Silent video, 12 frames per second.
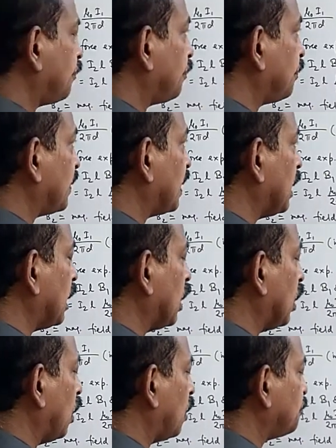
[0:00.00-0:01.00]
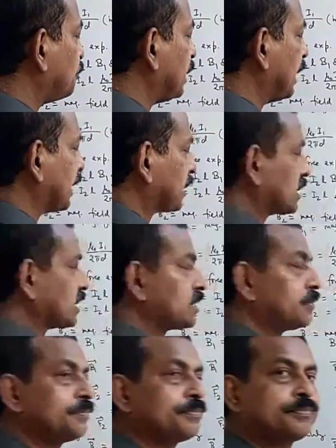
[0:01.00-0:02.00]
of x.
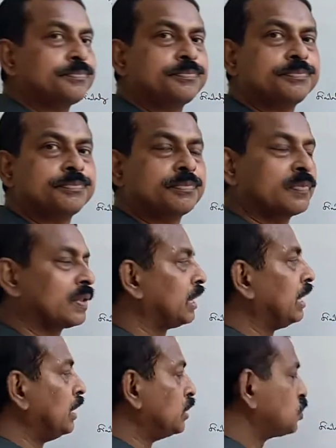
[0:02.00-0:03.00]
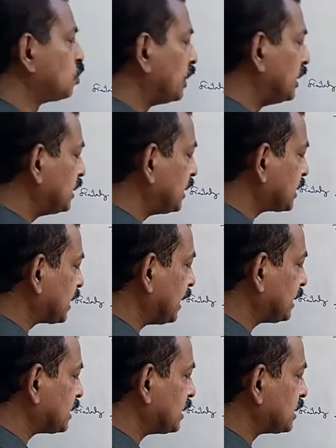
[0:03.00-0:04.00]
So in this case, this is
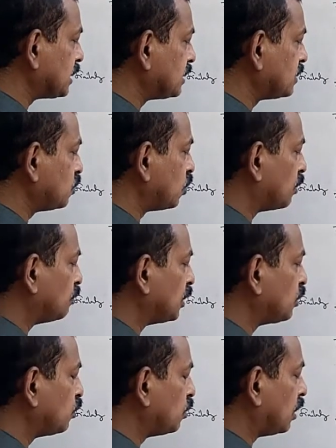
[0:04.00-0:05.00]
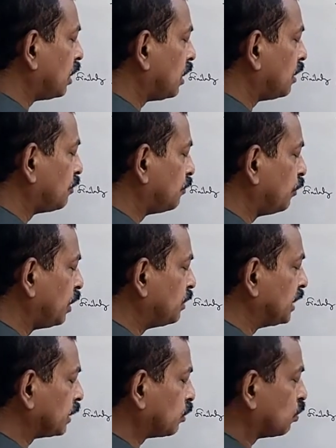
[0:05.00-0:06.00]
your mu will be equals
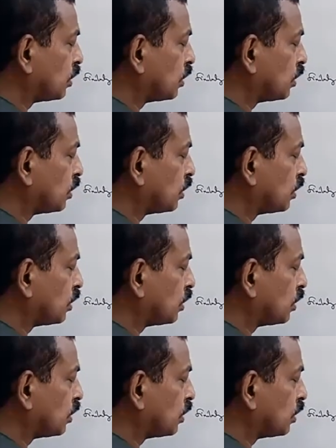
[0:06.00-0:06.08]
to